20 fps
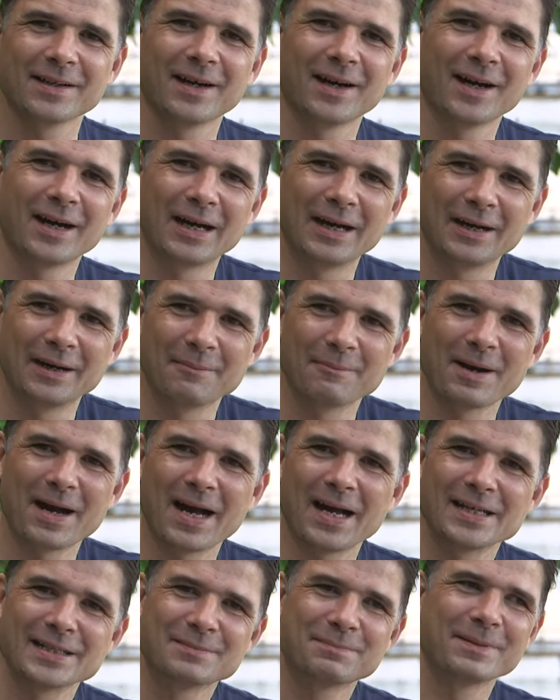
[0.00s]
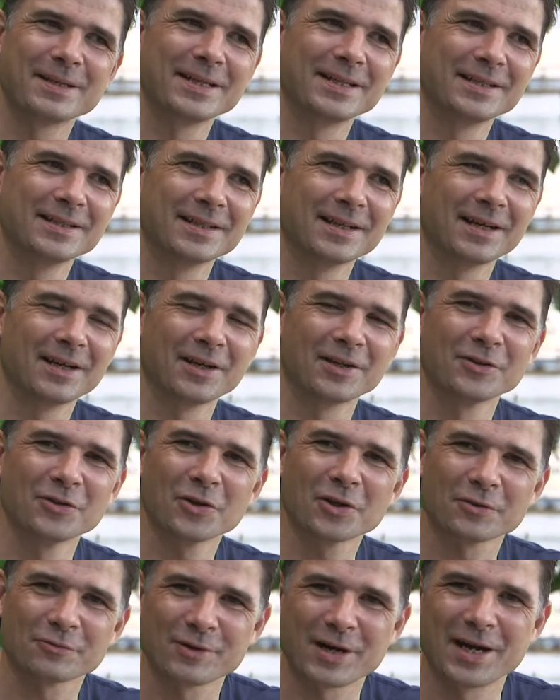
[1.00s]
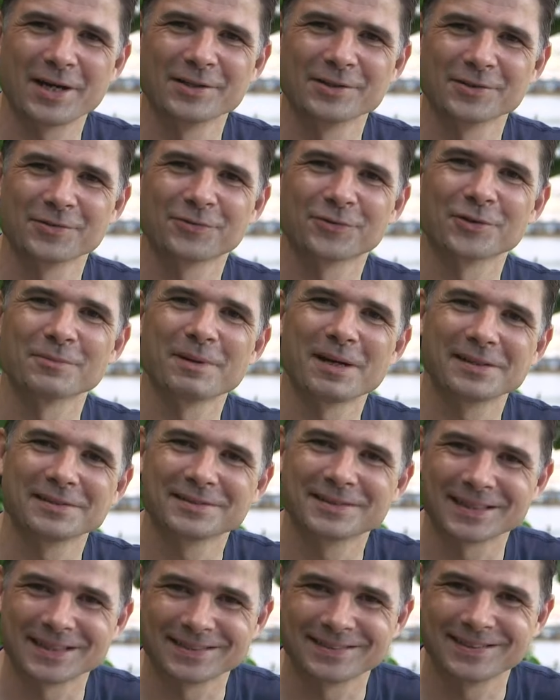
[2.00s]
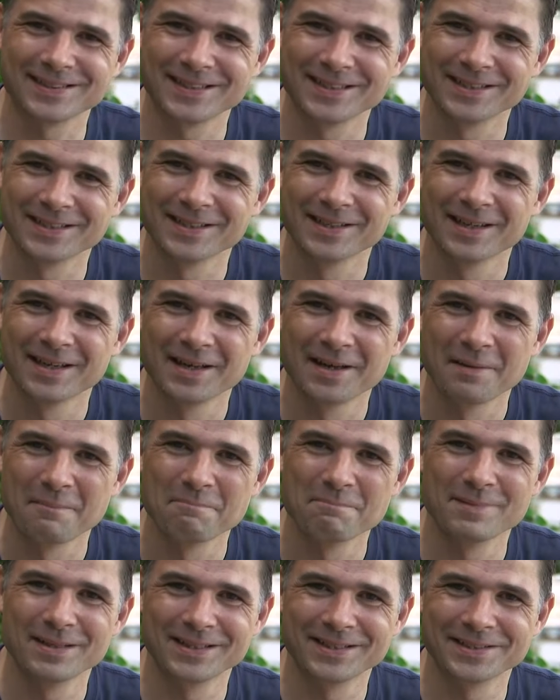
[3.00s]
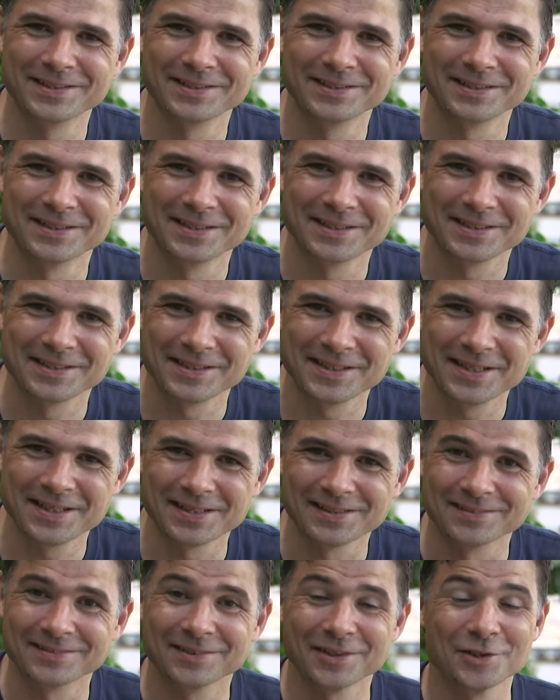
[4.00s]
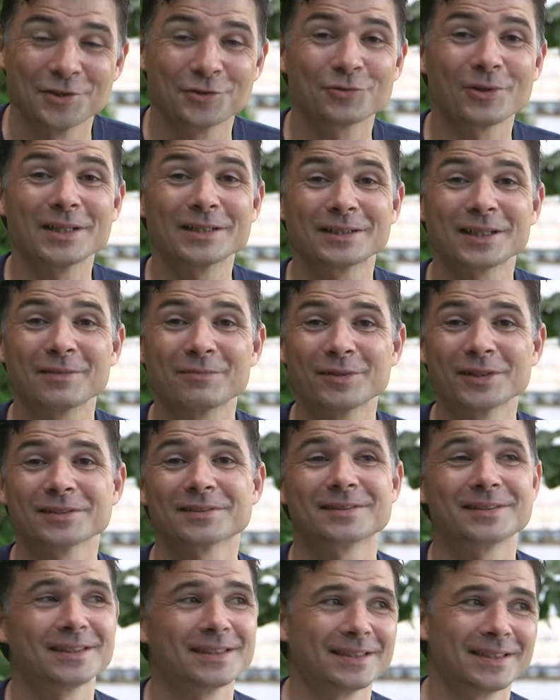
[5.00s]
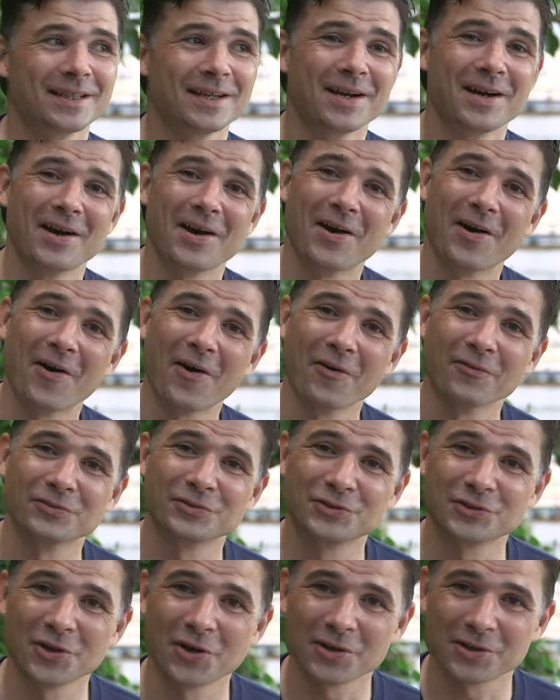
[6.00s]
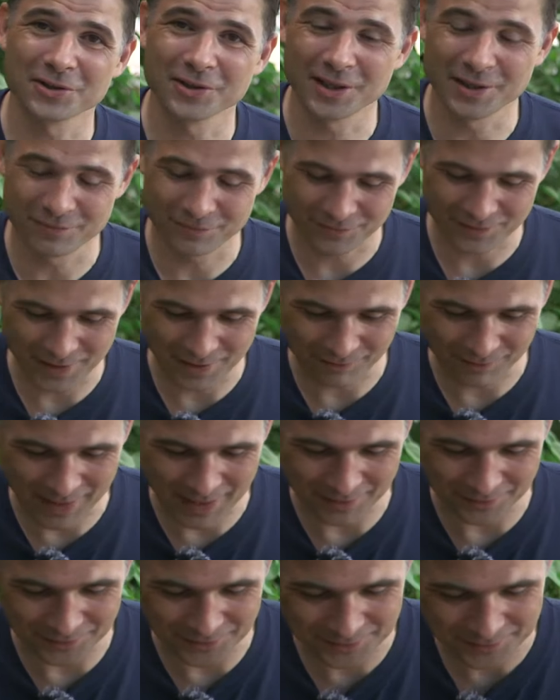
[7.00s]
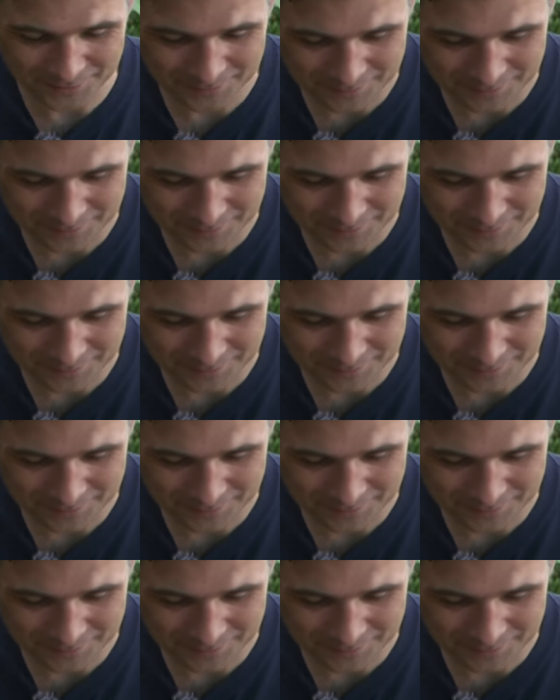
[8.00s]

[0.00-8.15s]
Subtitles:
has been not around for about 16 million years. So great diversity of shark life around.